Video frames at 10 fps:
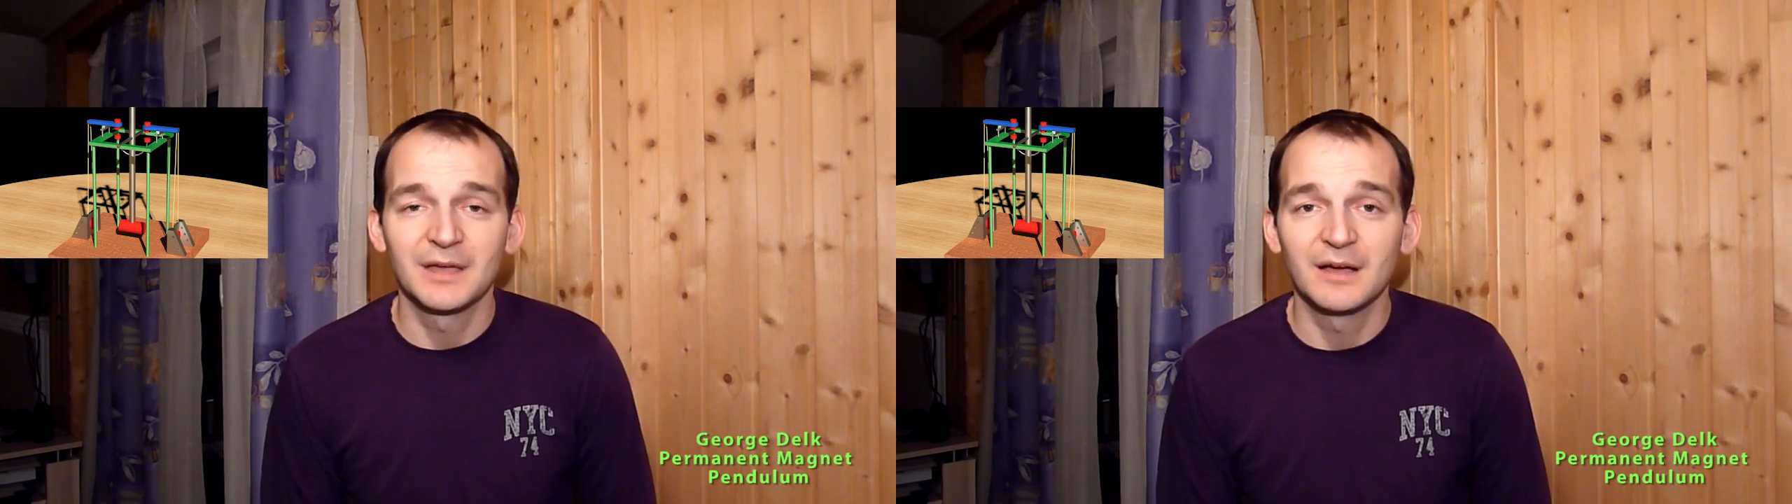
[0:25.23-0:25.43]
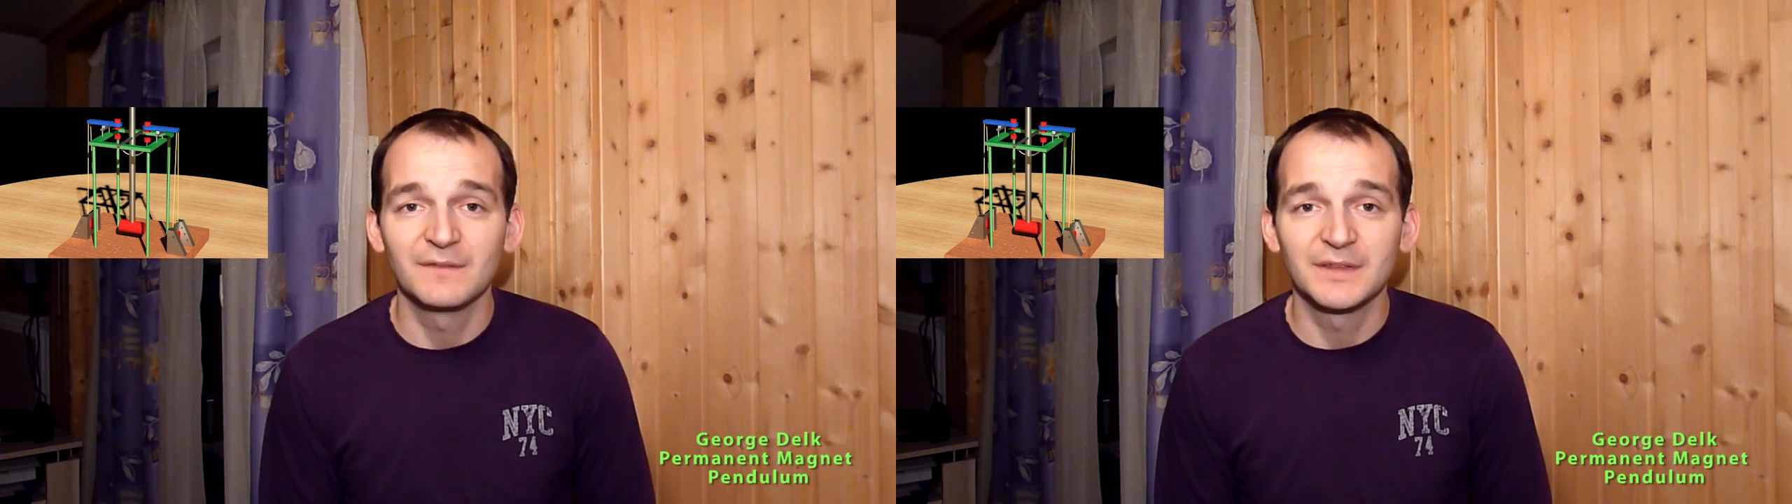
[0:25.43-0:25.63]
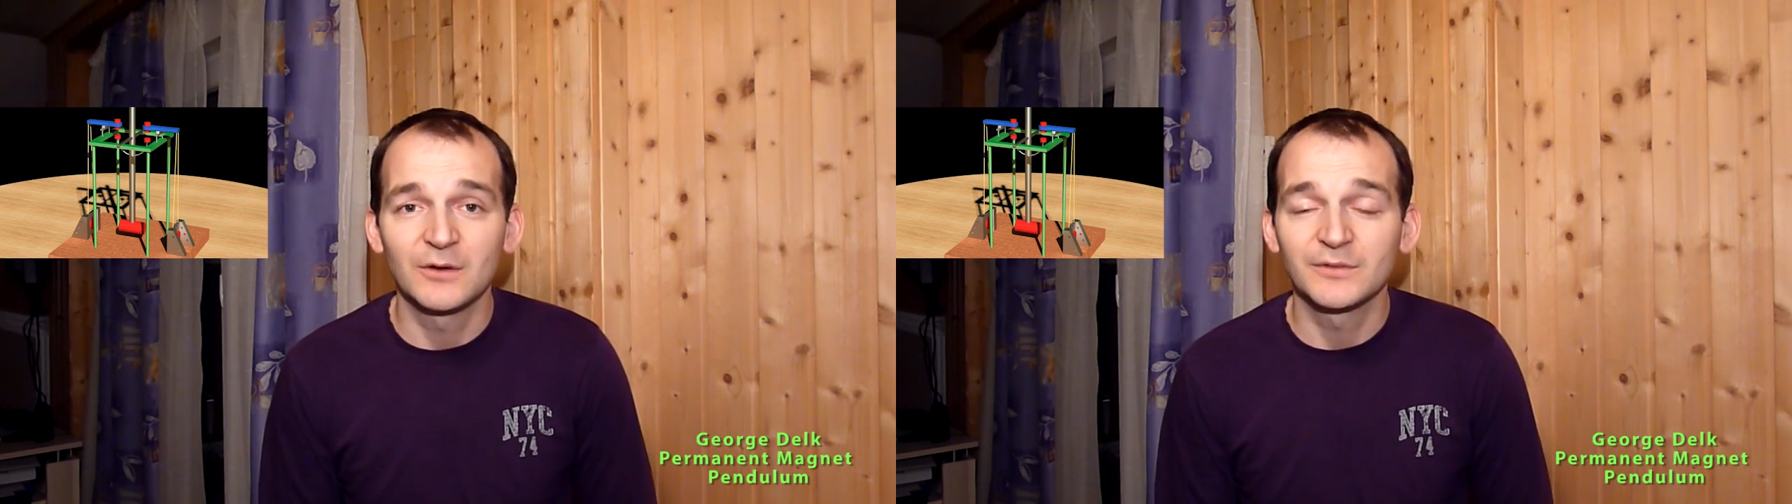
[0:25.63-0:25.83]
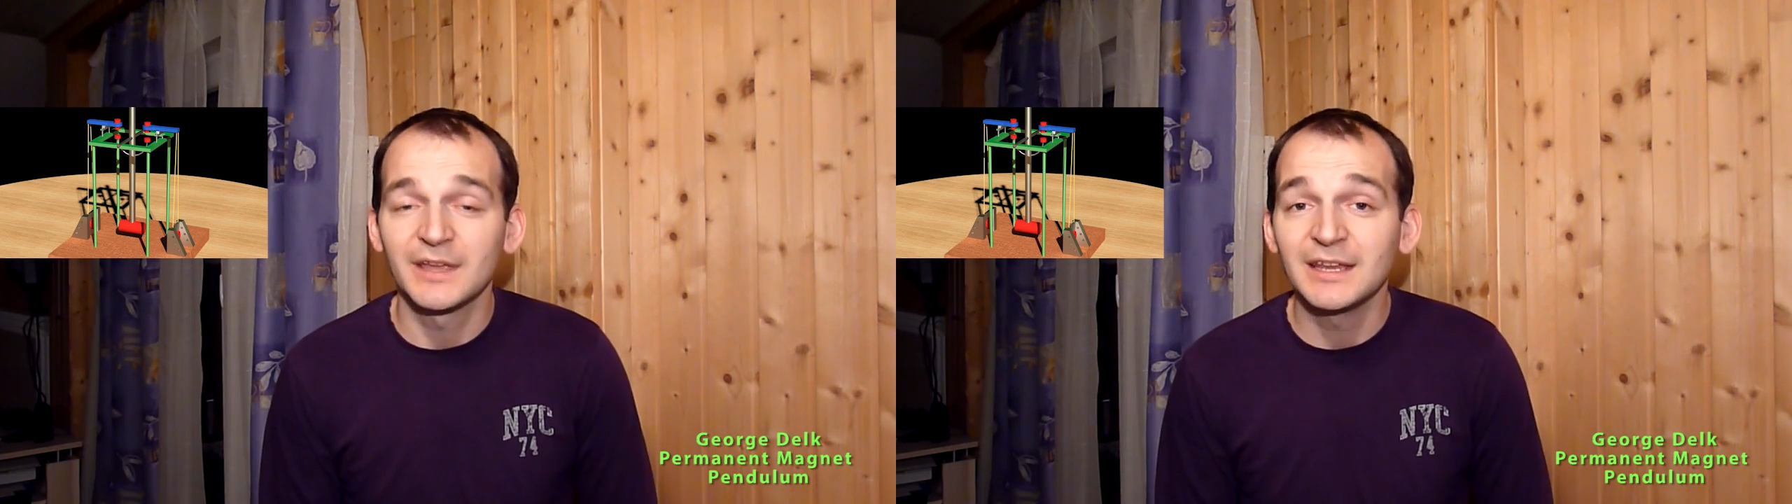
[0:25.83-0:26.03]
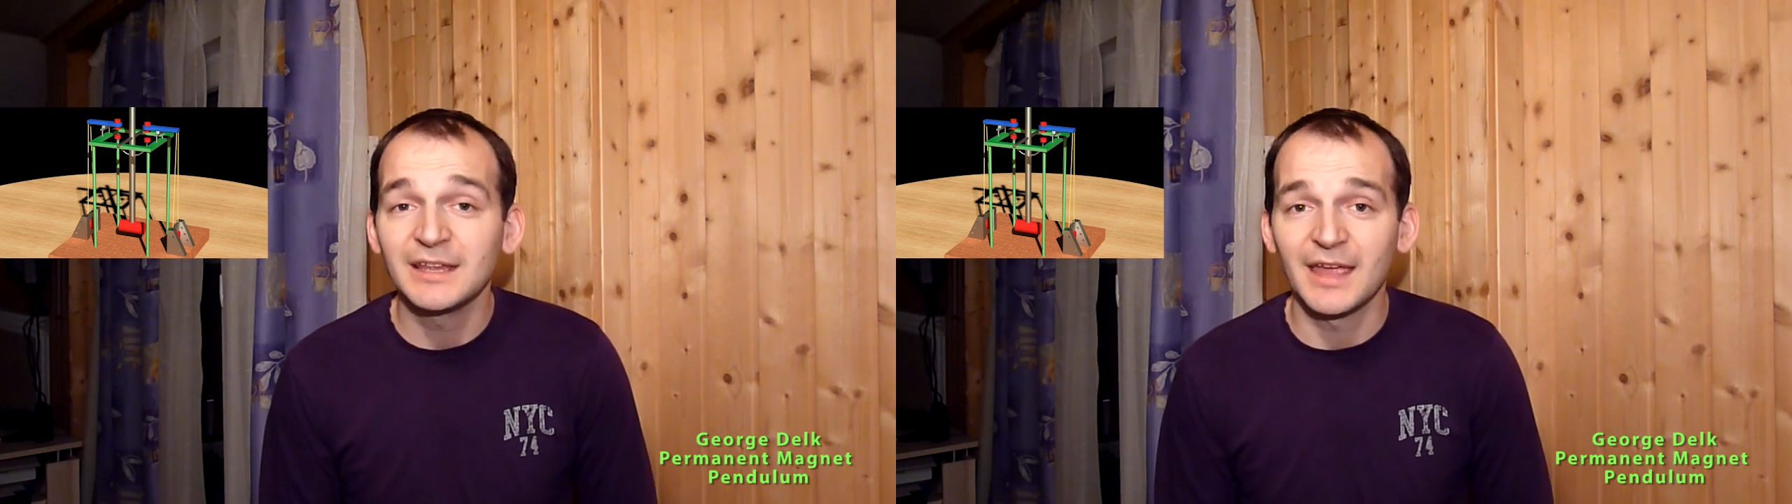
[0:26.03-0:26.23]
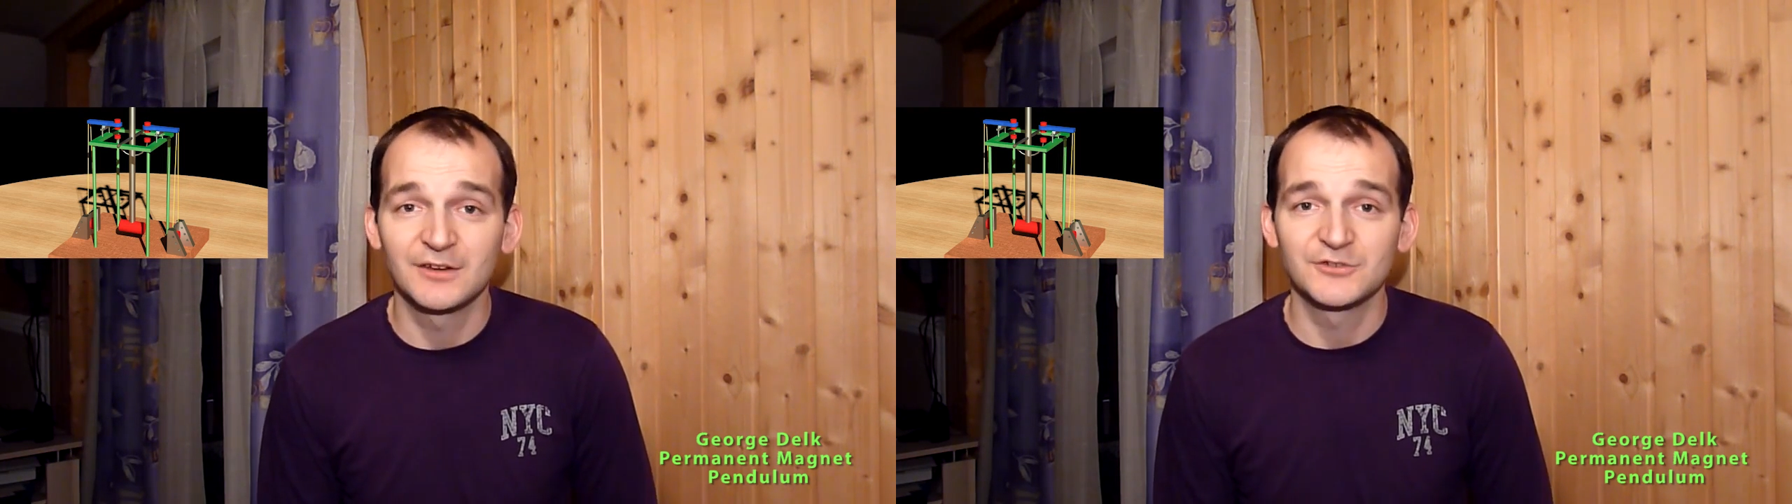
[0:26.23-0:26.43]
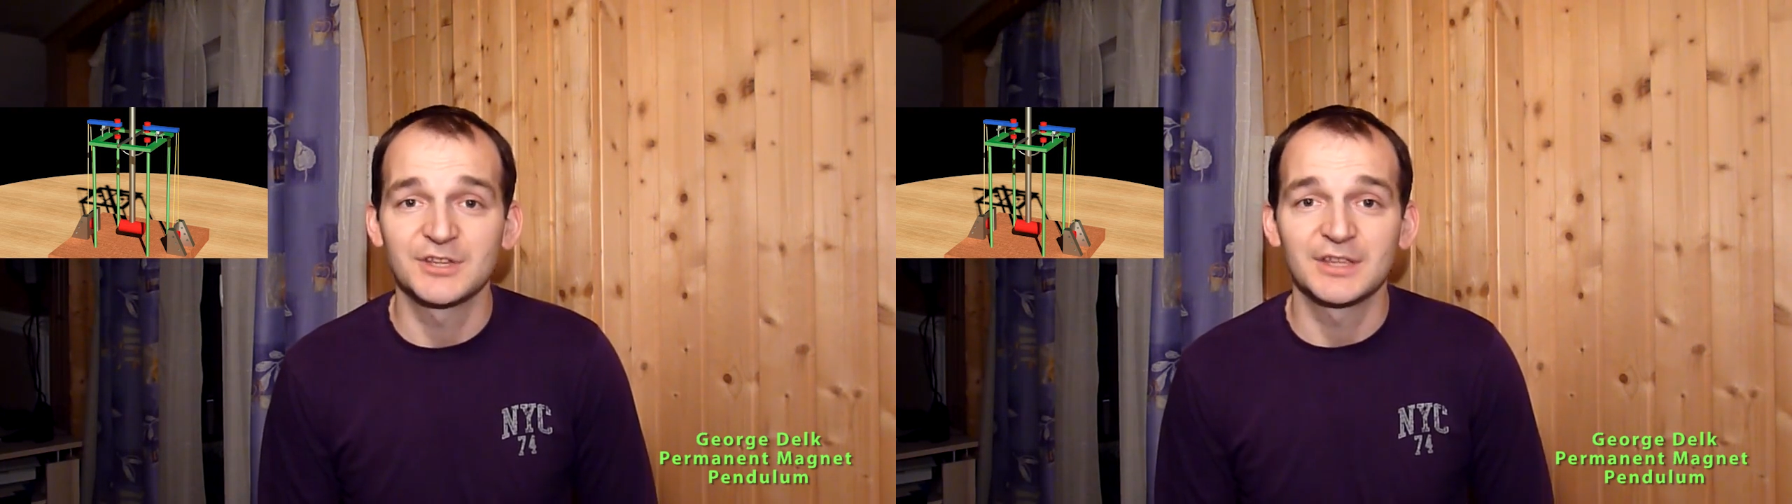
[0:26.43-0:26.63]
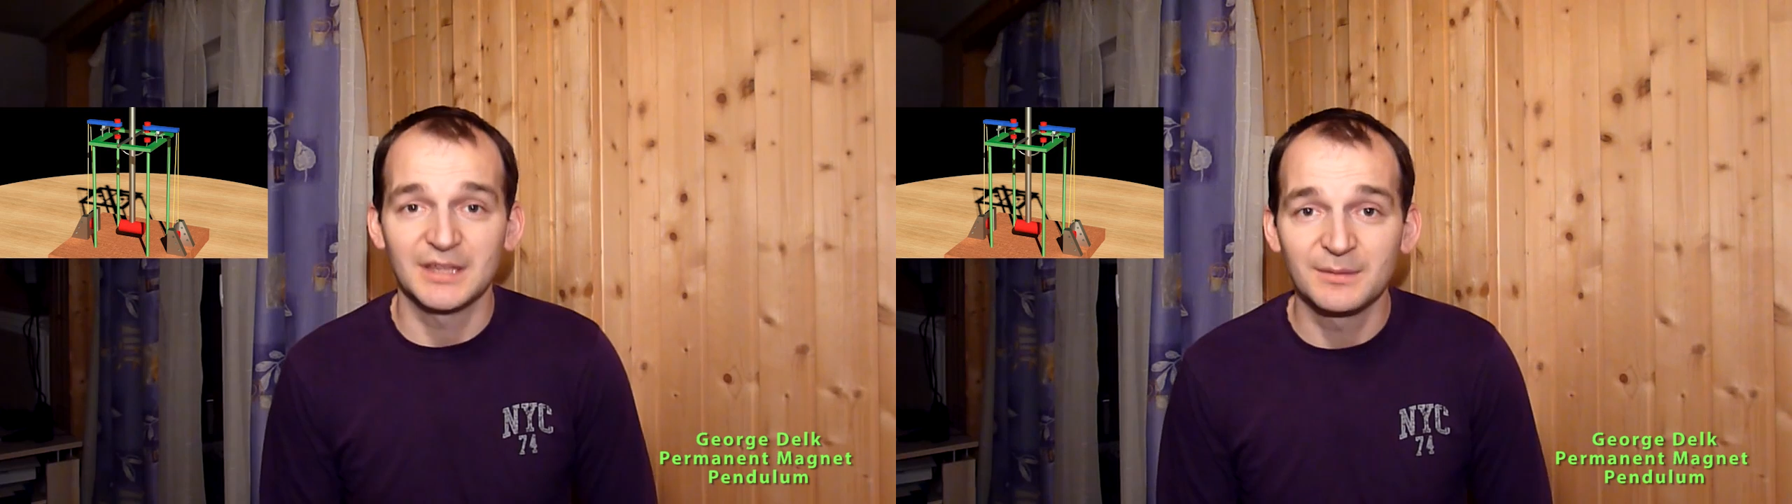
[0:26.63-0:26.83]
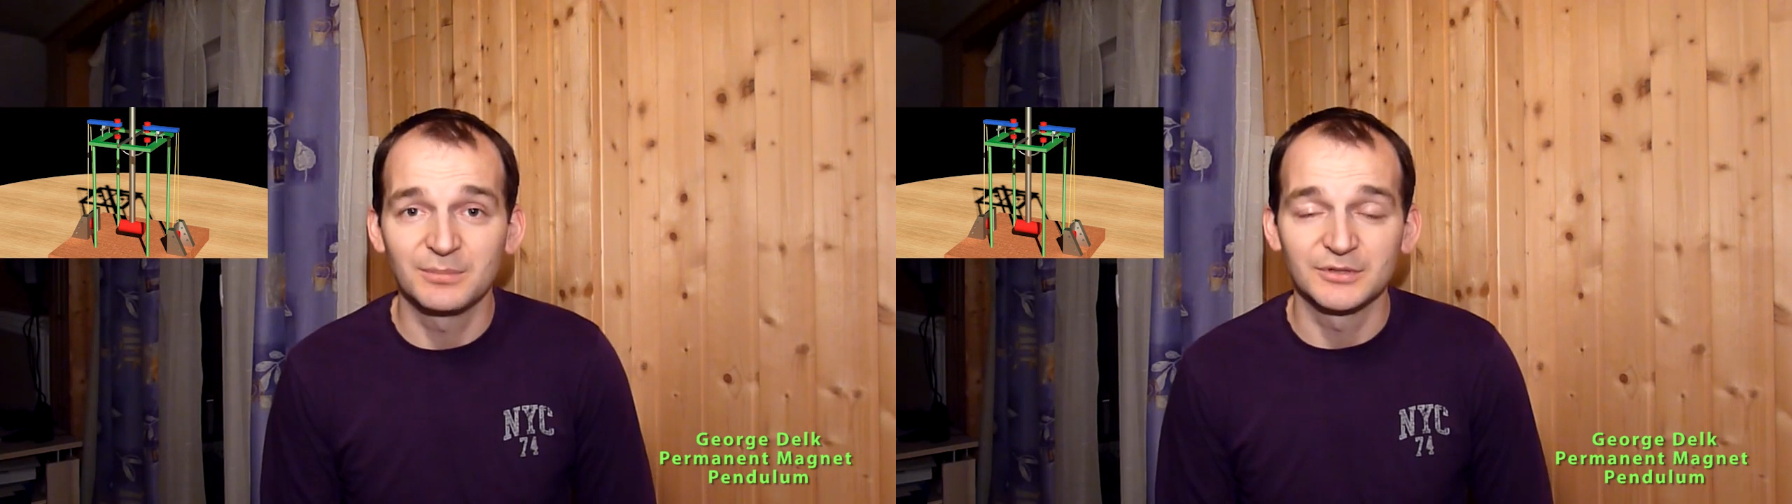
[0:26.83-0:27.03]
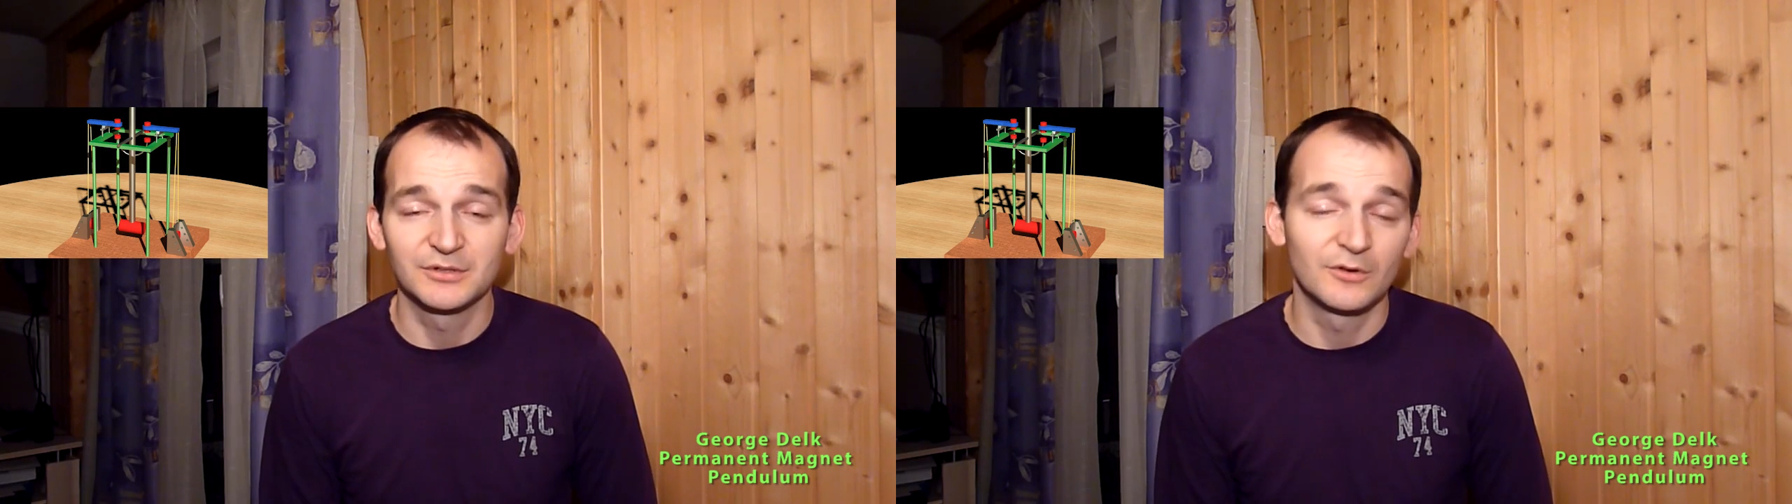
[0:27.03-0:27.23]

uh, without any energy input,